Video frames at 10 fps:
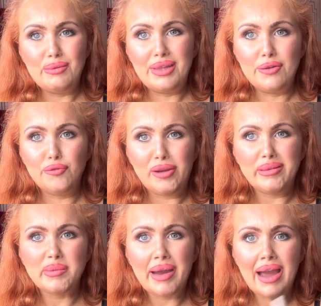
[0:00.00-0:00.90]
really frames
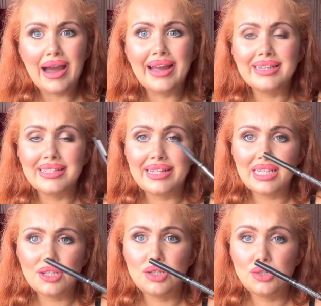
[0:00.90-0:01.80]
into my eyes, and
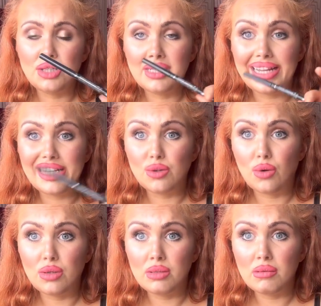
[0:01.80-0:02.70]
this stays
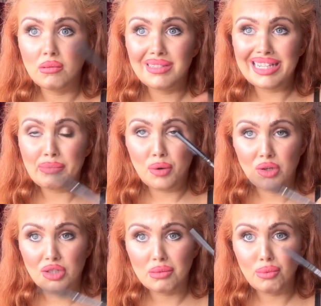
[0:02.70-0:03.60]
on, stays
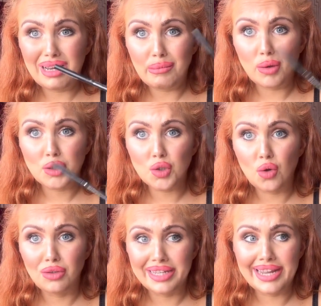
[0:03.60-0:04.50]
pretty much
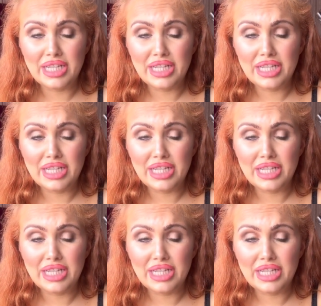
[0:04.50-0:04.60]
all day.